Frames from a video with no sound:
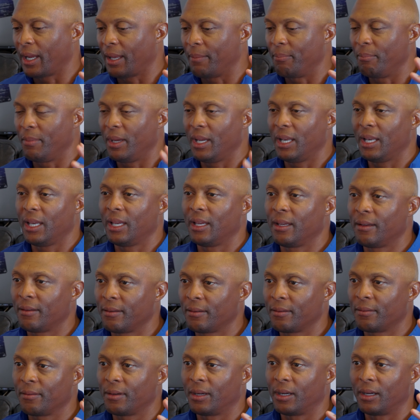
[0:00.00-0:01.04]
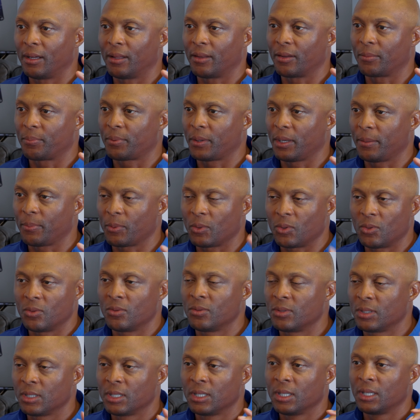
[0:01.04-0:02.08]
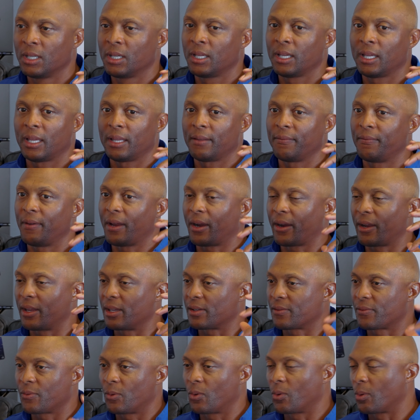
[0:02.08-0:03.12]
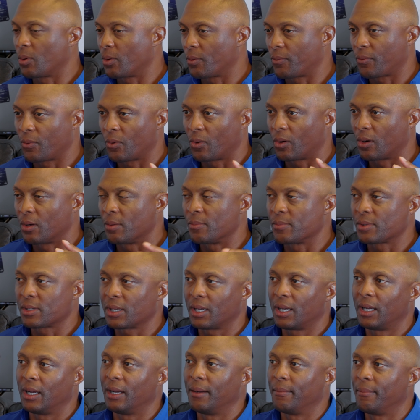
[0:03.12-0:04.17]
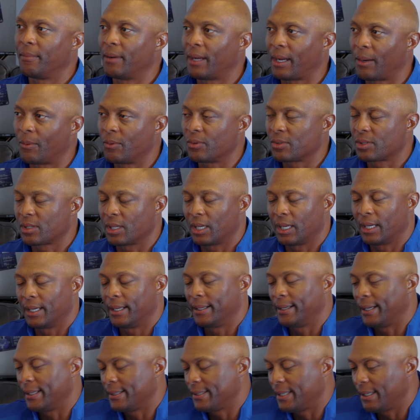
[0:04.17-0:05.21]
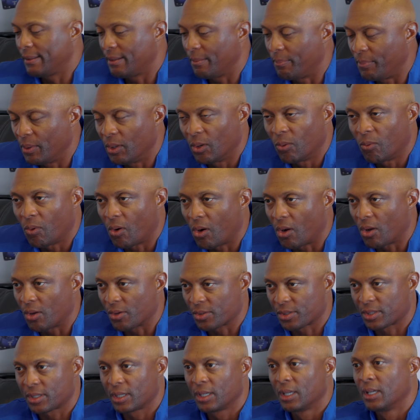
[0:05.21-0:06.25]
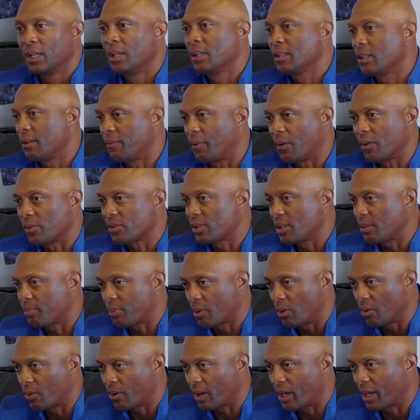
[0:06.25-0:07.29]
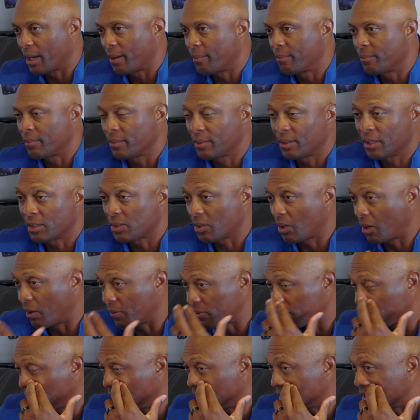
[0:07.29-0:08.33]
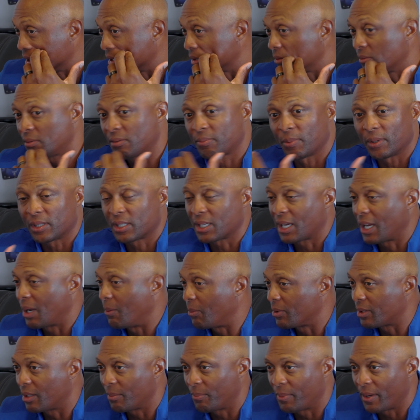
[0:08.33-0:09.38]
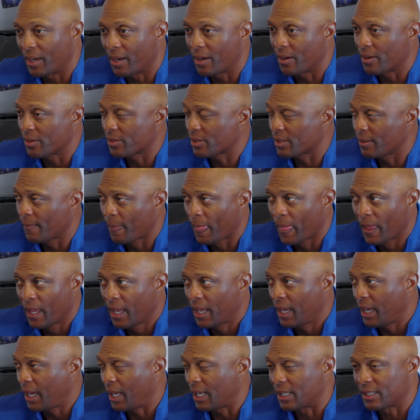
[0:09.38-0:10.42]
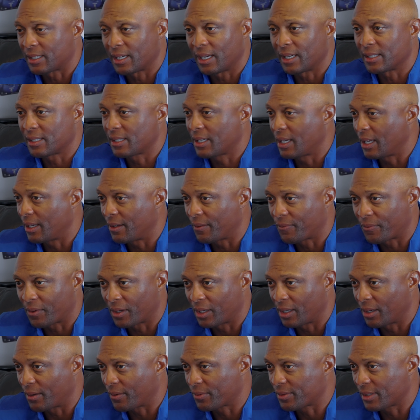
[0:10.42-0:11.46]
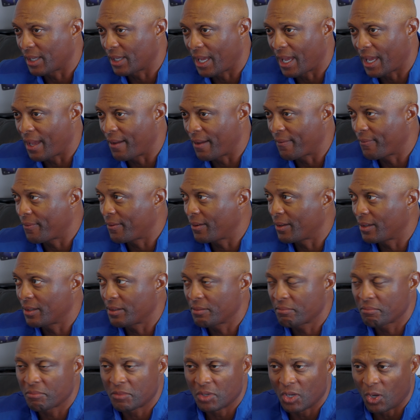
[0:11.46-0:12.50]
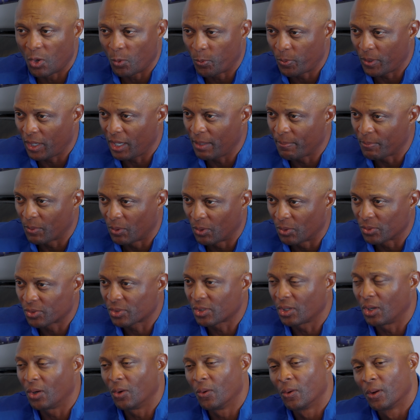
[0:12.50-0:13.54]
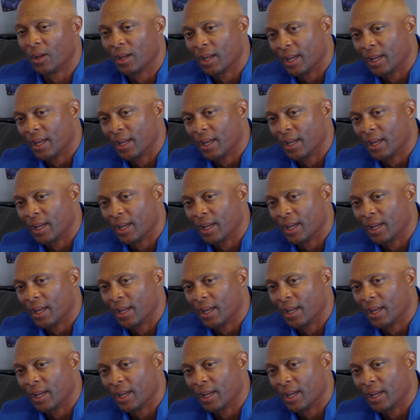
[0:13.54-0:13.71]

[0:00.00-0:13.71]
and meeting other people, various for, forums. Um, I was uh, I did the Bill Walsh diversity program. It's off season. Spent time with the Bears. Had a chance to get in front of their staff, know people. So